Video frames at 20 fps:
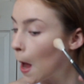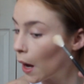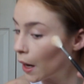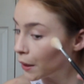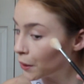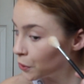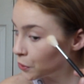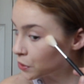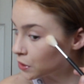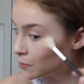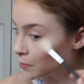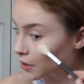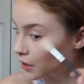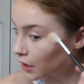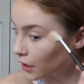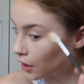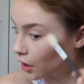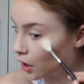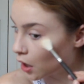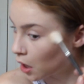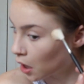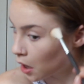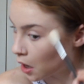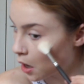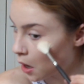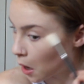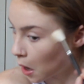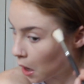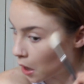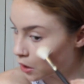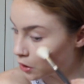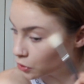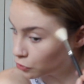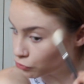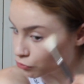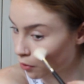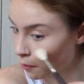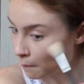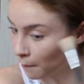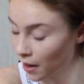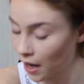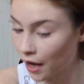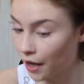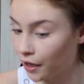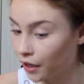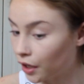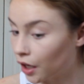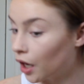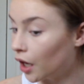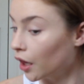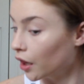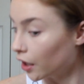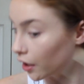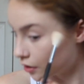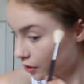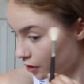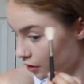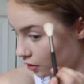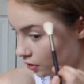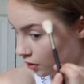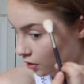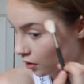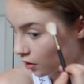I used to be like dramatic highlighter.